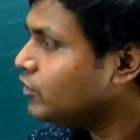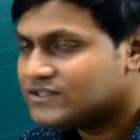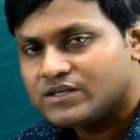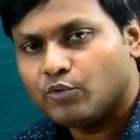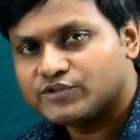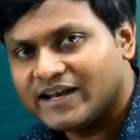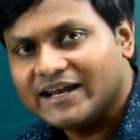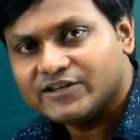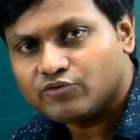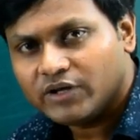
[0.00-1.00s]
let's suppose an
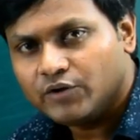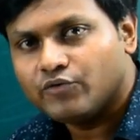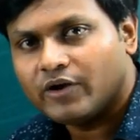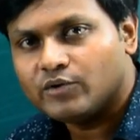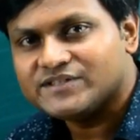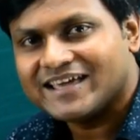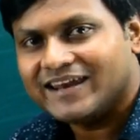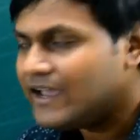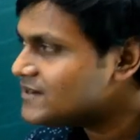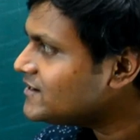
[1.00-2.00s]
electron neutrino, is
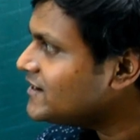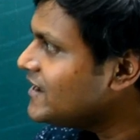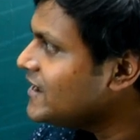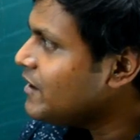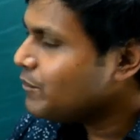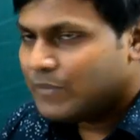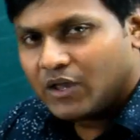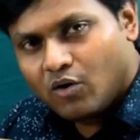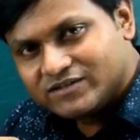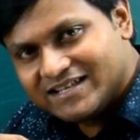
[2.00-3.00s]
created,
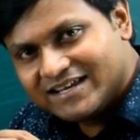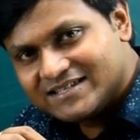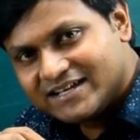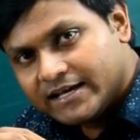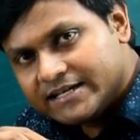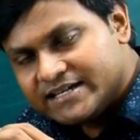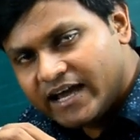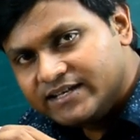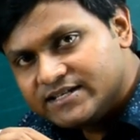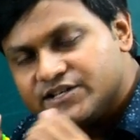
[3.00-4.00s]
because there is a
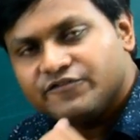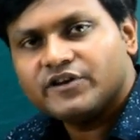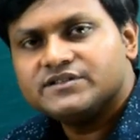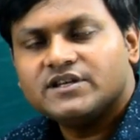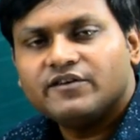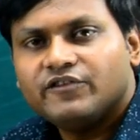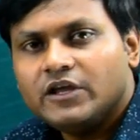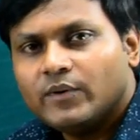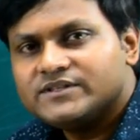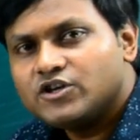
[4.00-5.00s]
tiny difference in the
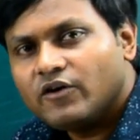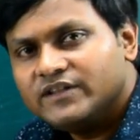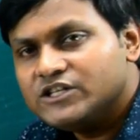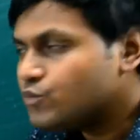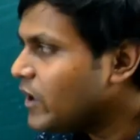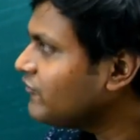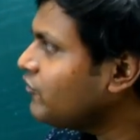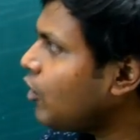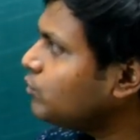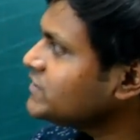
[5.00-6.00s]
frequency of these
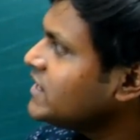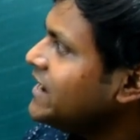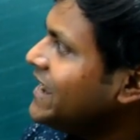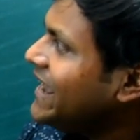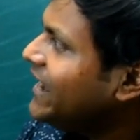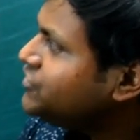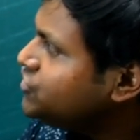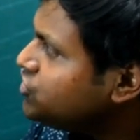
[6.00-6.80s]
waveforms, it